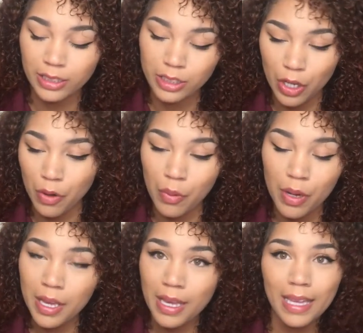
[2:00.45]
So
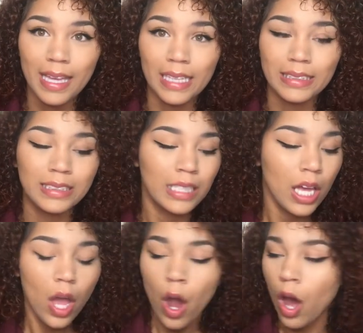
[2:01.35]
yes,
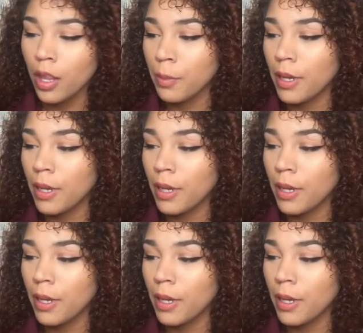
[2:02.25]
all the